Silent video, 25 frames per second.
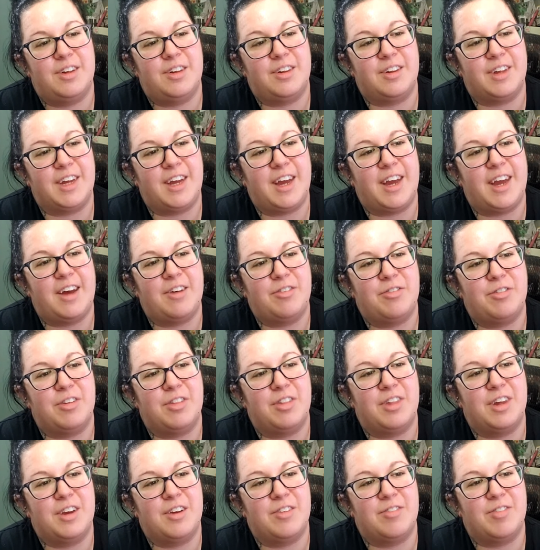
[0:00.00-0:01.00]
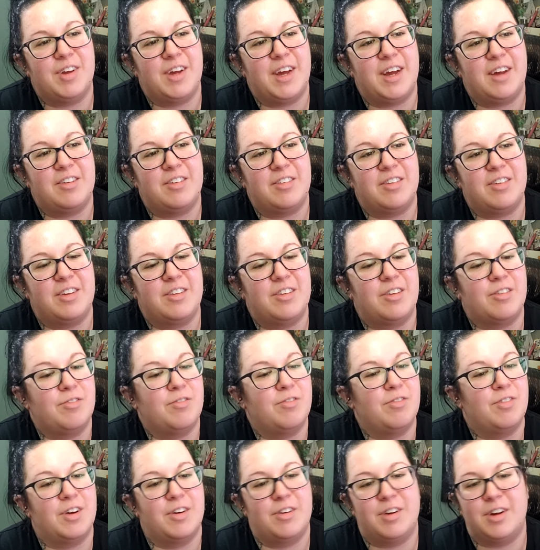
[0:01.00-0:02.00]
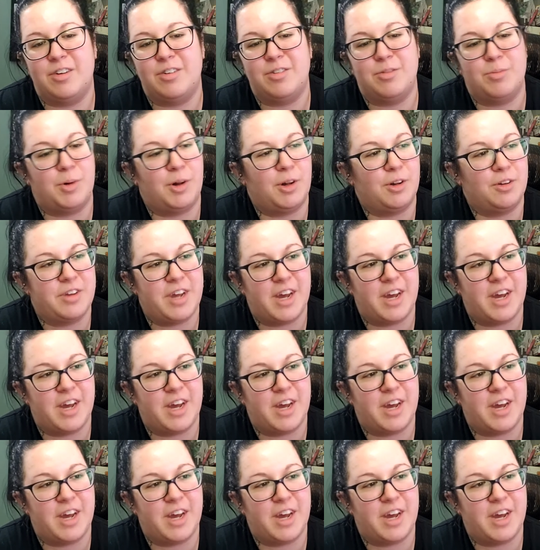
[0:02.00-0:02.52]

like, I have to think of it as it's a very small